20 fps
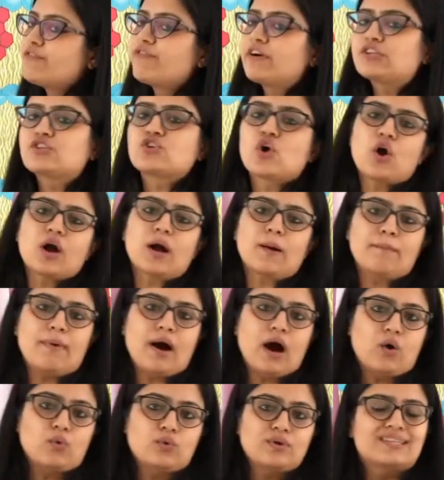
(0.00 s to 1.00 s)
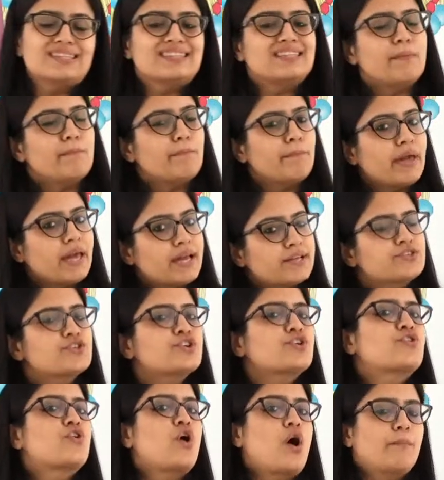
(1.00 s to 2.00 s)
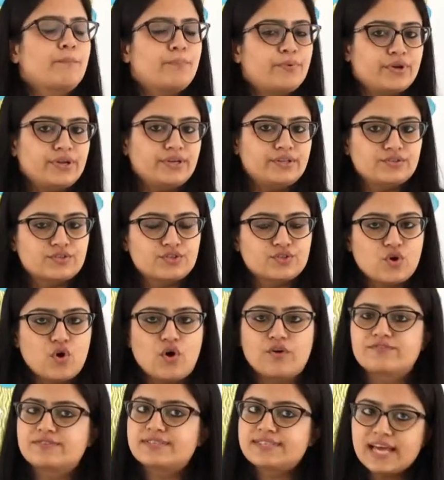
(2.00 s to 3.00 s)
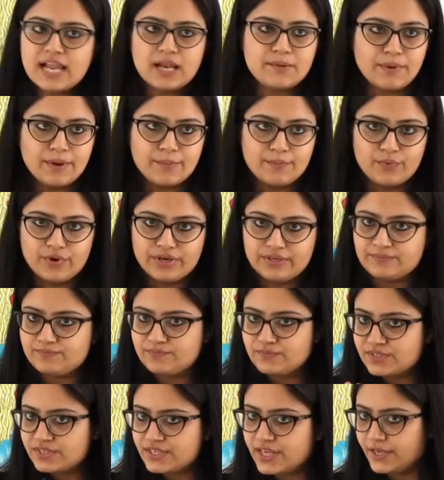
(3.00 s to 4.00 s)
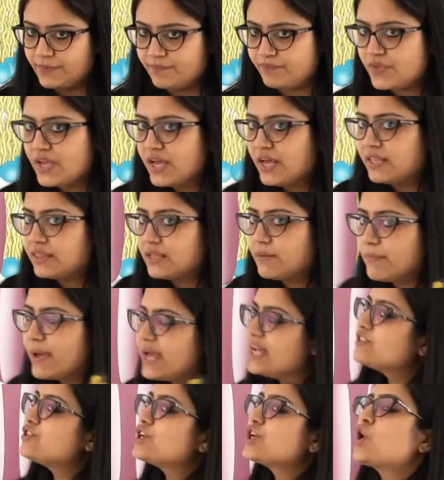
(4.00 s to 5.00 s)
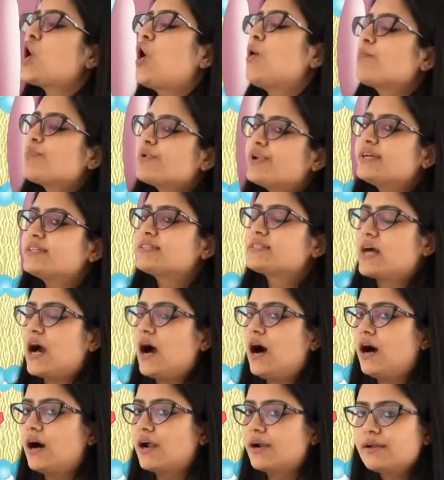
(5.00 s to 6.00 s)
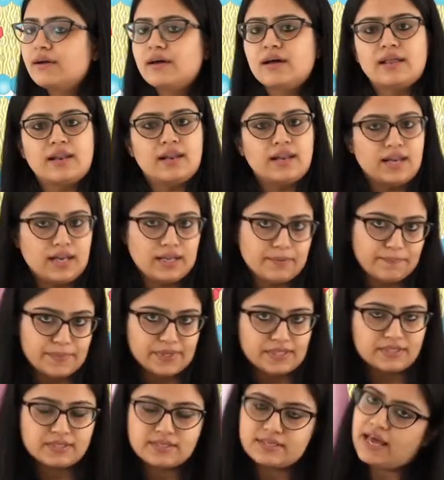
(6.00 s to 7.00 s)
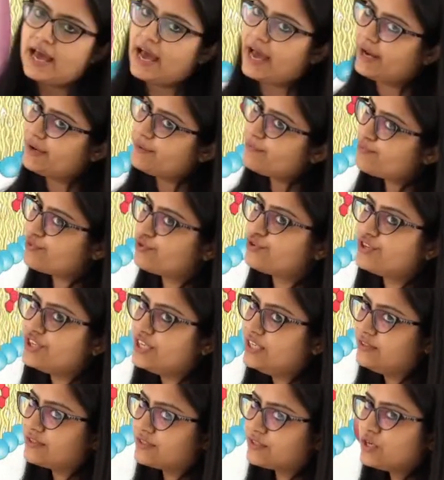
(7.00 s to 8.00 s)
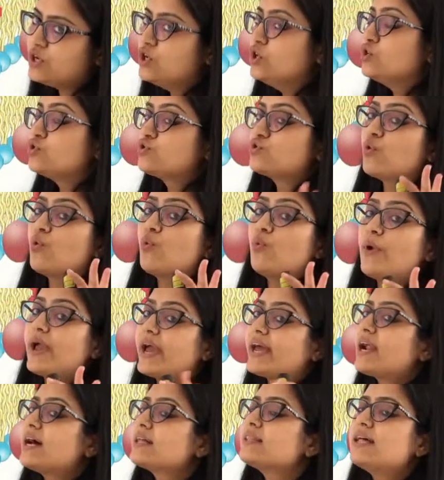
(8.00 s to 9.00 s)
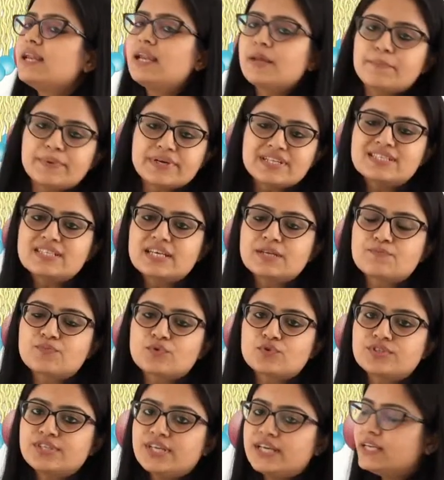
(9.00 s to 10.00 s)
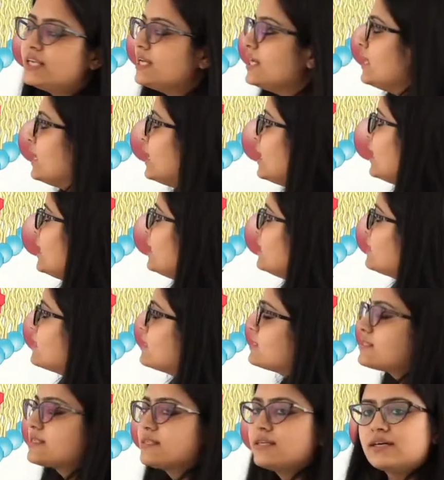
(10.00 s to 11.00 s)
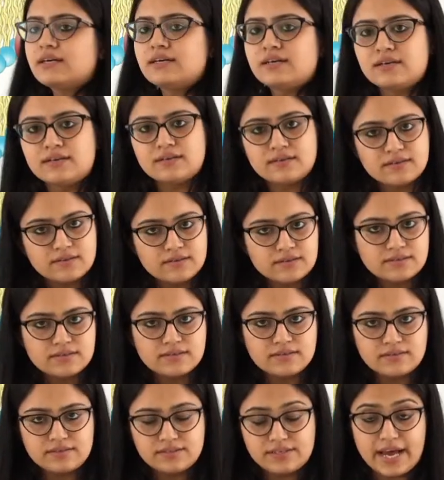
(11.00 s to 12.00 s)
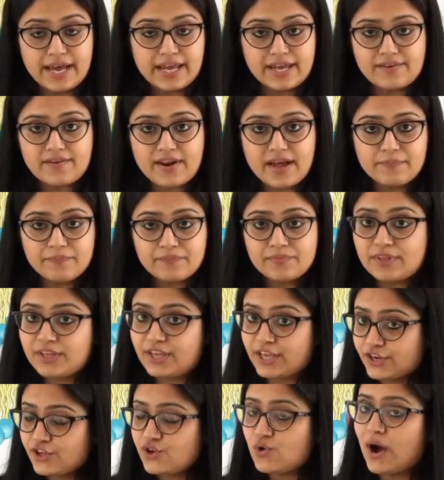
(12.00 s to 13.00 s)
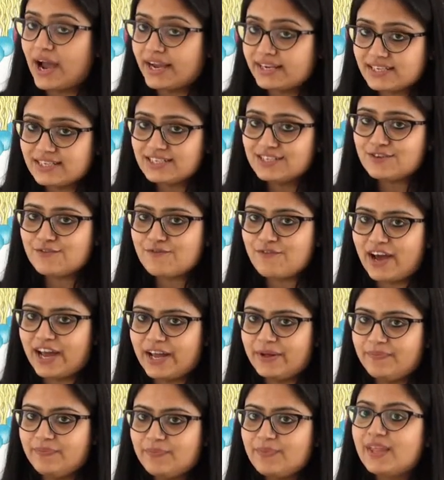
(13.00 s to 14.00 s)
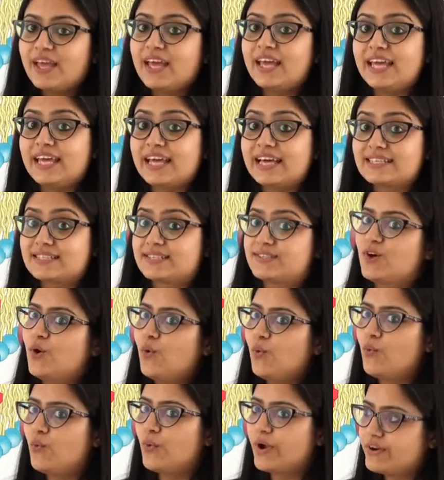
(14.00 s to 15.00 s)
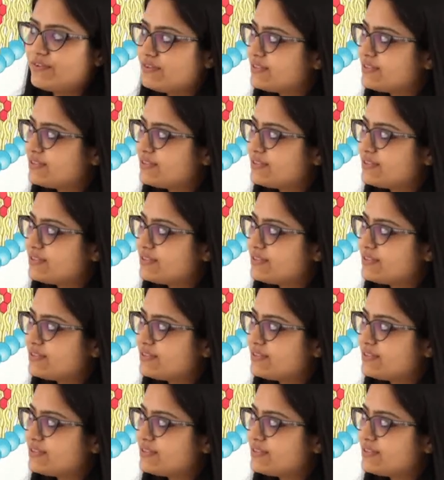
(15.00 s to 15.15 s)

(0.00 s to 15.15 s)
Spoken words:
I talk about the major components of cell membrane, see, the major components are lipids and proteins. So, where are the lipids and protein in this diagram? Can you identify? Yes, very